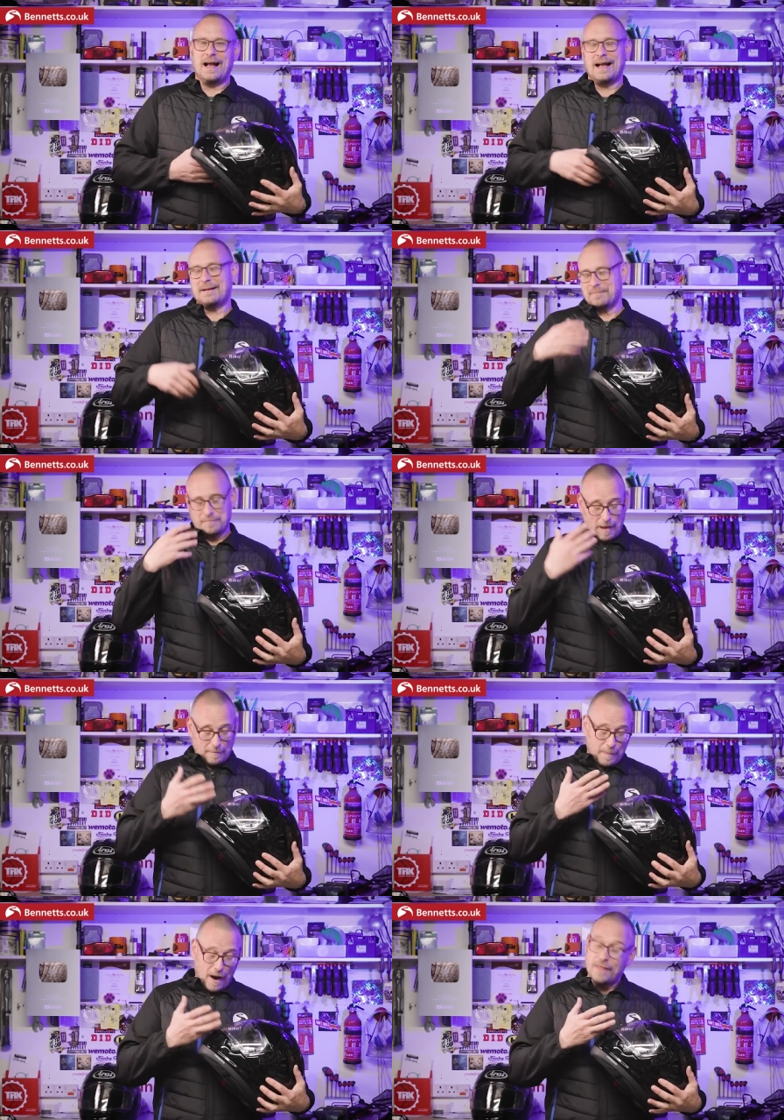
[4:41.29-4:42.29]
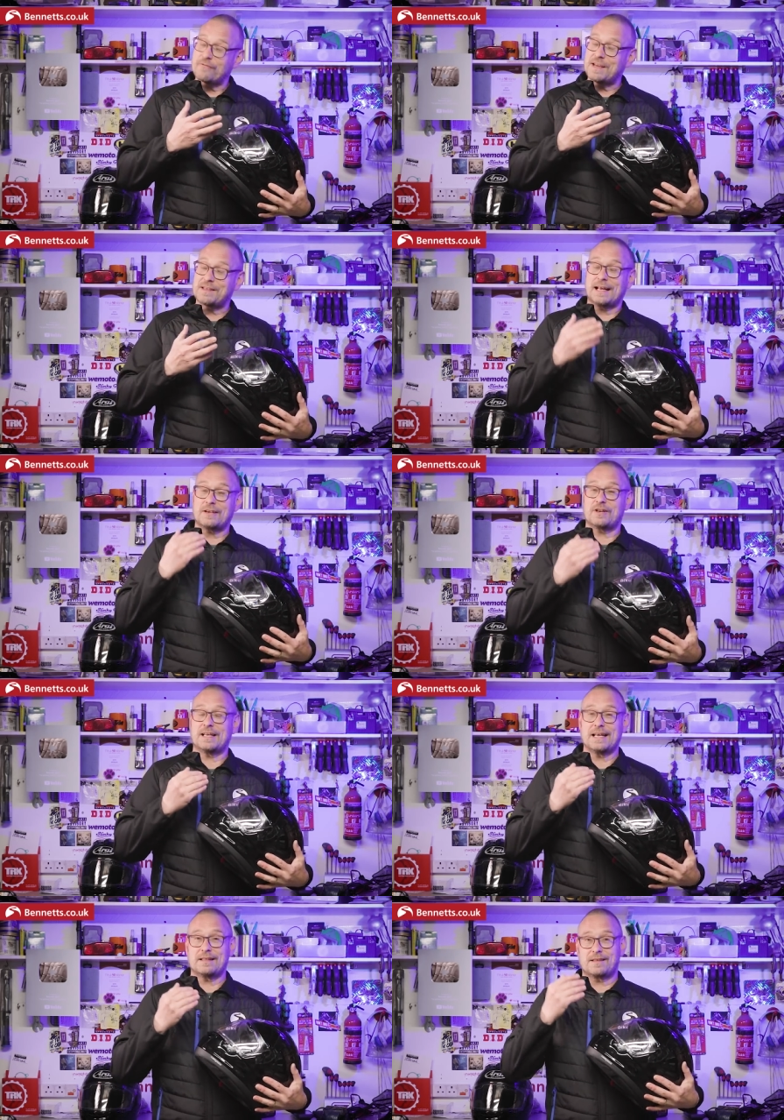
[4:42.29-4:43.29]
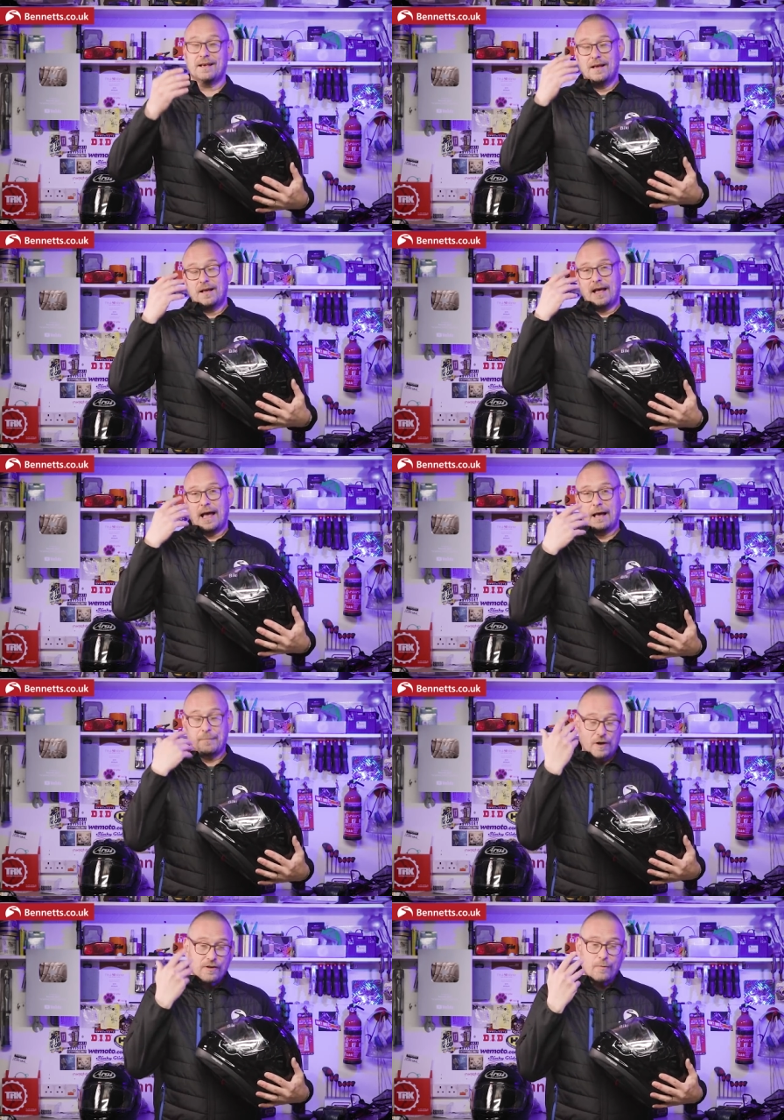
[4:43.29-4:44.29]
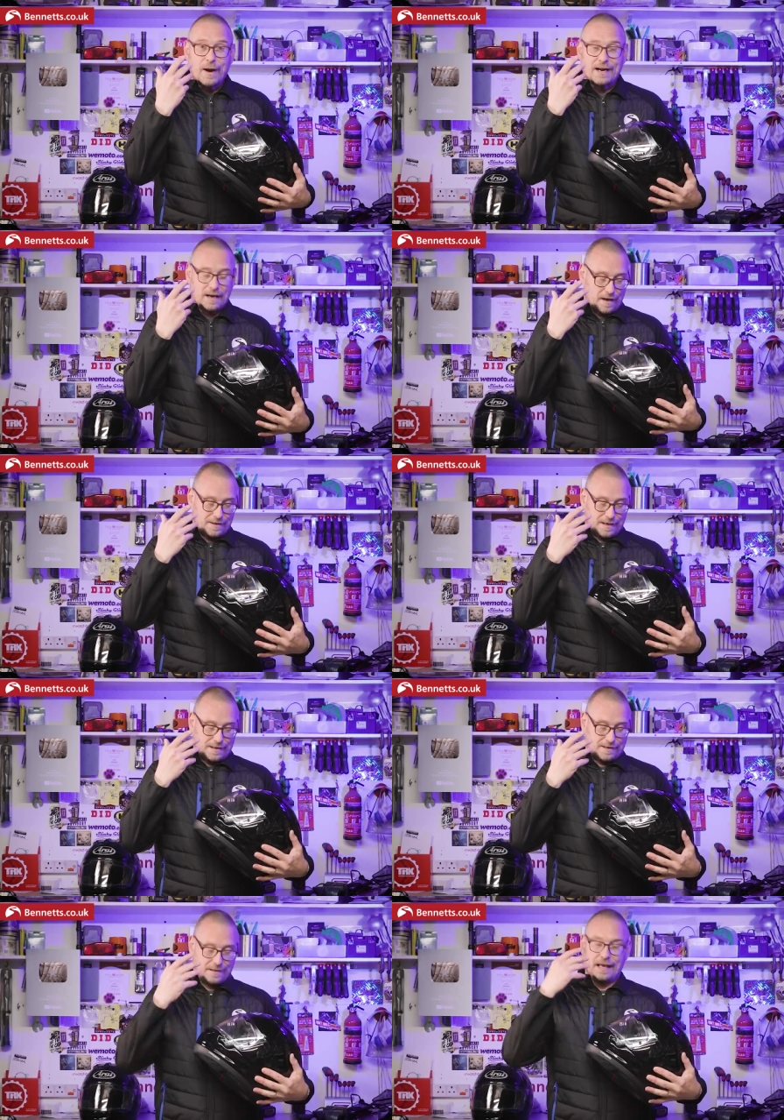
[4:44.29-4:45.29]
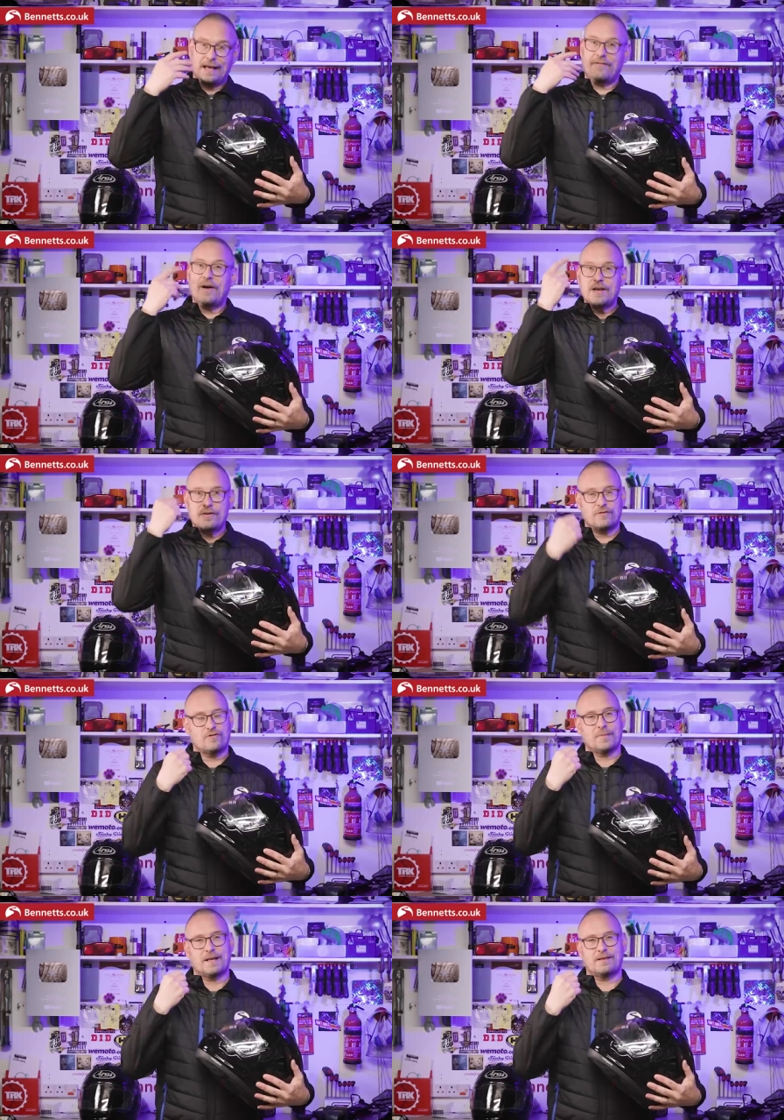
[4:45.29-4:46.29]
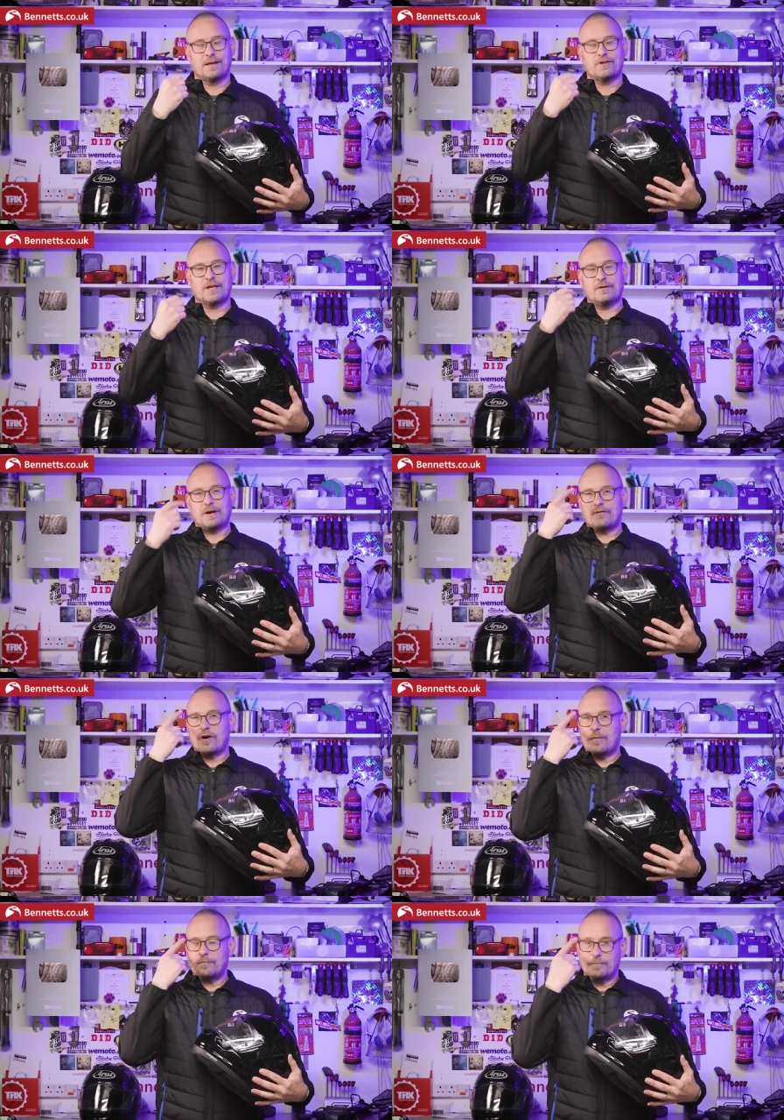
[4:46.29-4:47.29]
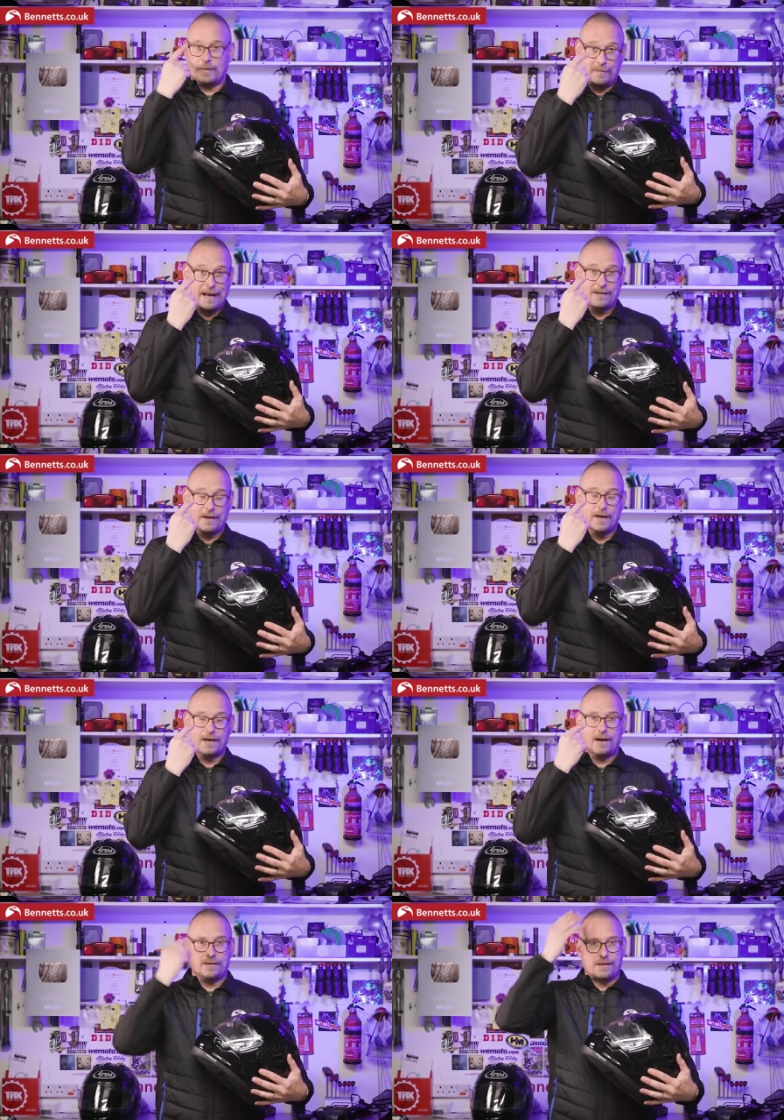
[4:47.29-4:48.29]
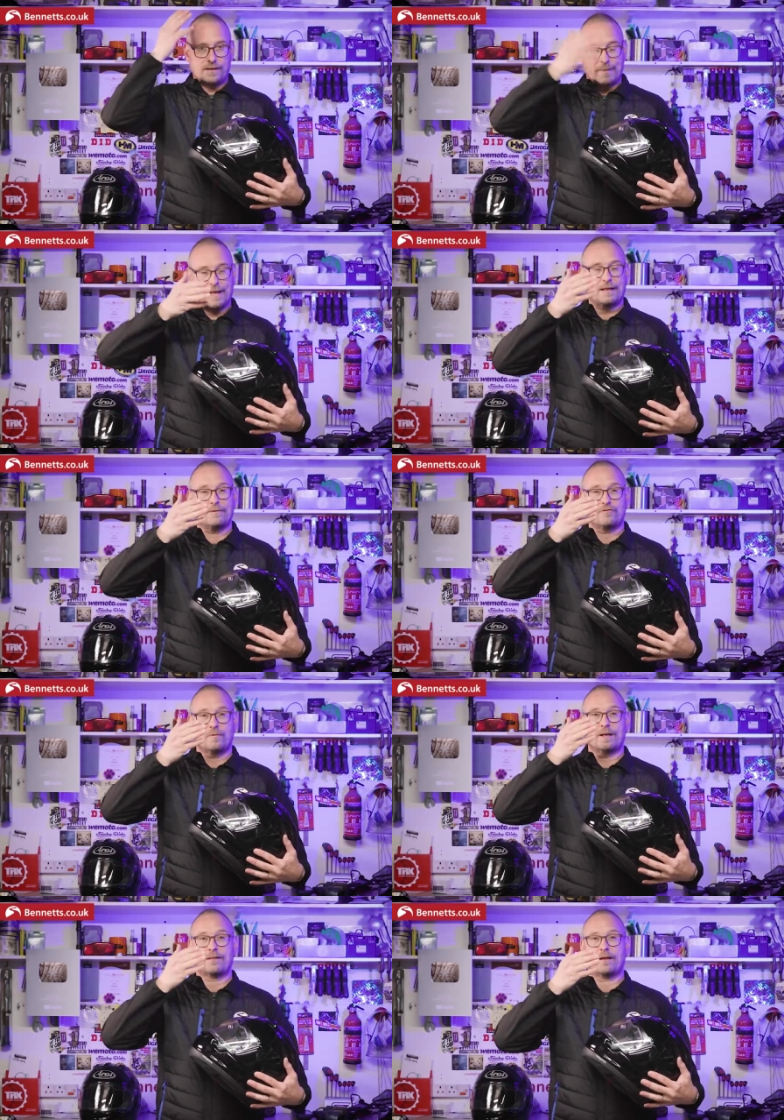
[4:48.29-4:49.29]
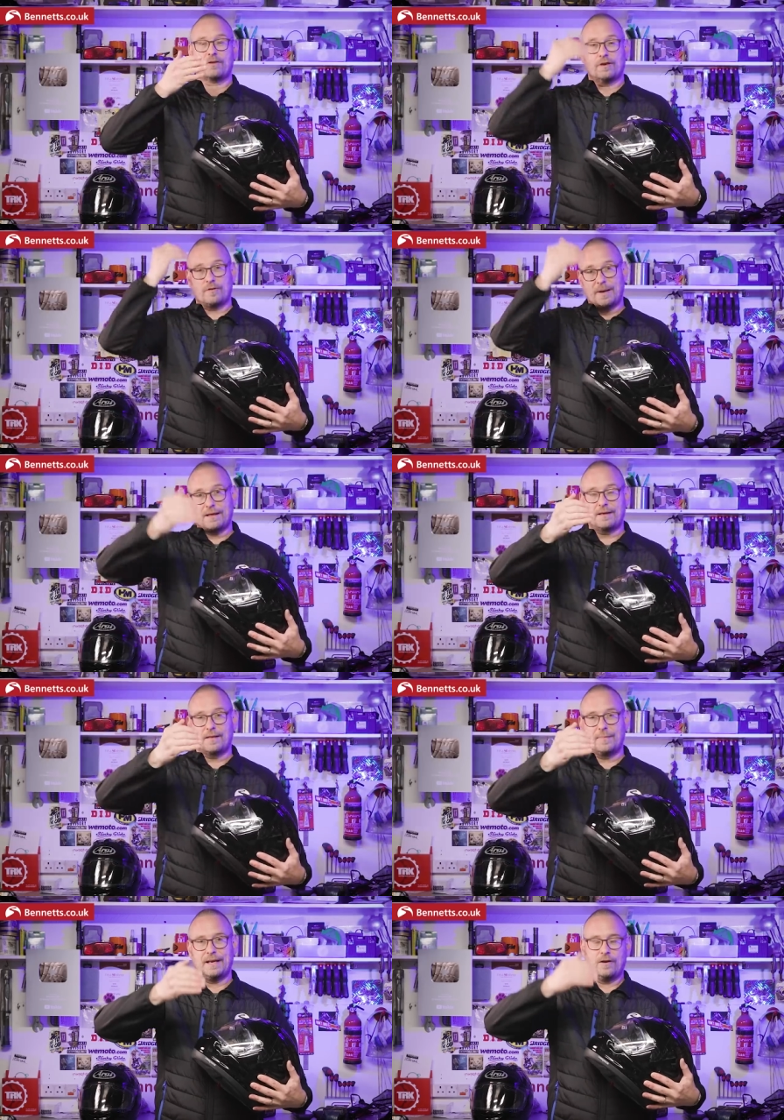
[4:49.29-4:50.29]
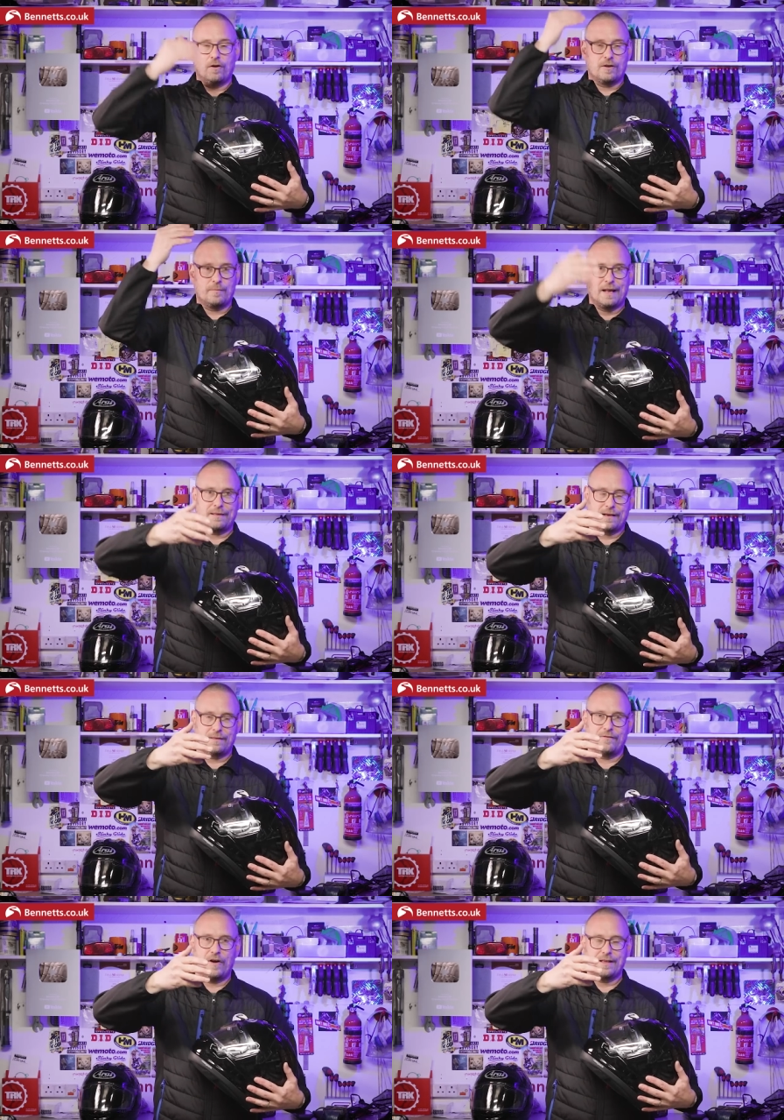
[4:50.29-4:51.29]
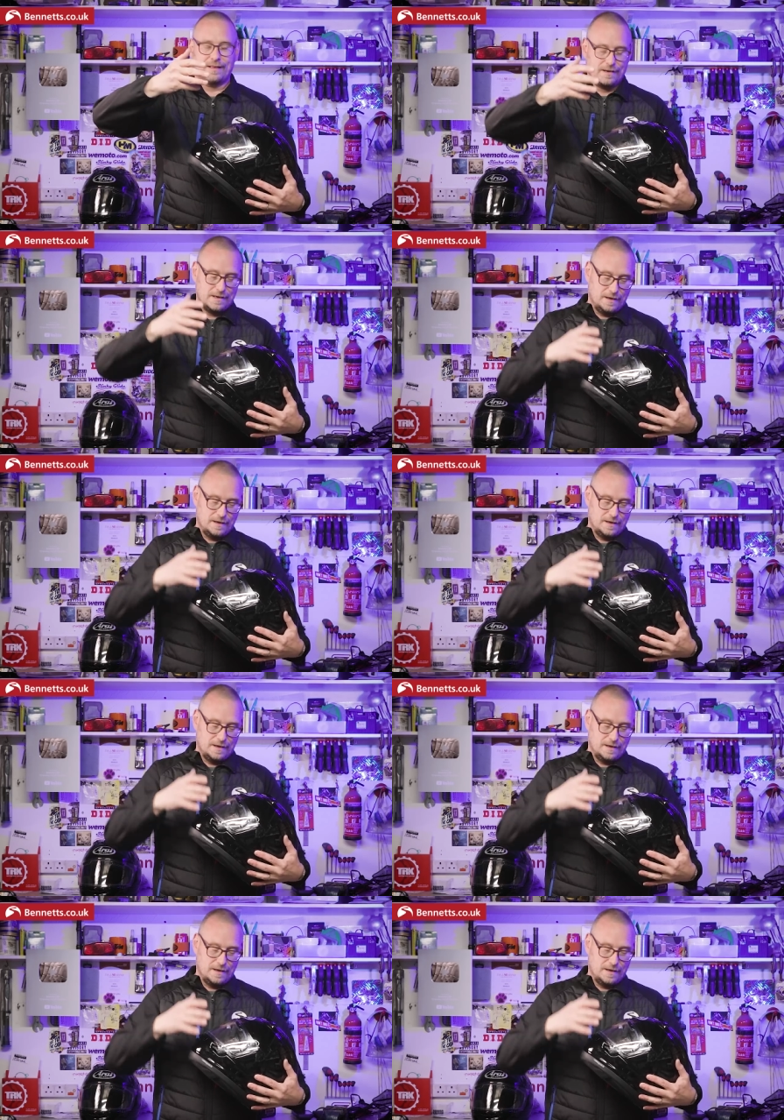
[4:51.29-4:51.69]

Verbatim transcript: Um, but uh, part of the reason actually is because I wear glasses, if I use a drop down sun shield, I've got the plastic of my glasses, the plastic of a drop down sun shield, the plastic of the Pinlock, and the plastic of the visor.